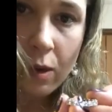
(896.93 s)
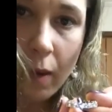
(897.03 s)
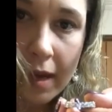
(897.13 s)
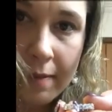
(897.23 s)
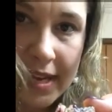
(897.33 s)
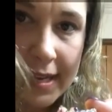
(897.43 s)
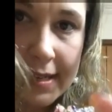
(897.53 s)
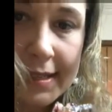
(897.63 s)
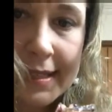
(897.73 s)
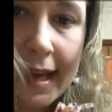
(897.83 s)
a wedding
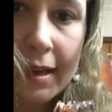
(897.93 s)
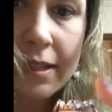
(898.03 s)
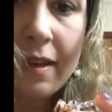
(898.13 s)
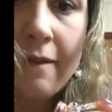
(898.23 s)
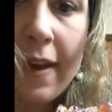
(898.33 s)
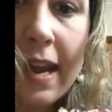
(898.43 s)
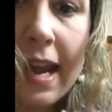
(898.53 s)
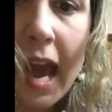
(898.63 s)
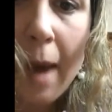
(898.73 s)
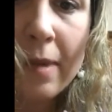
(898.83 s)
band sells
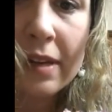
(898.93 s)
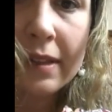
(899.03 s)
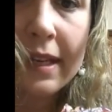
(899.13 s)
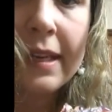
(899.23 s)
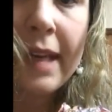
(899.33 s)
phenomenally.